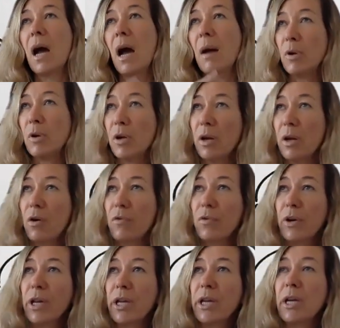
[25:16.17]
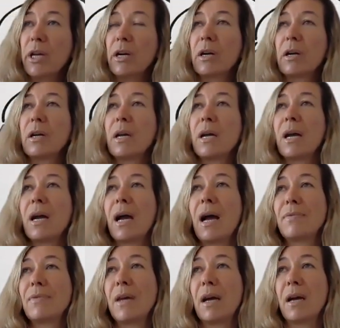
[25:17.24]
I'm looking over here,
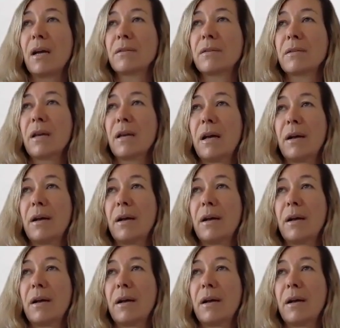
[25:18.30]
and there's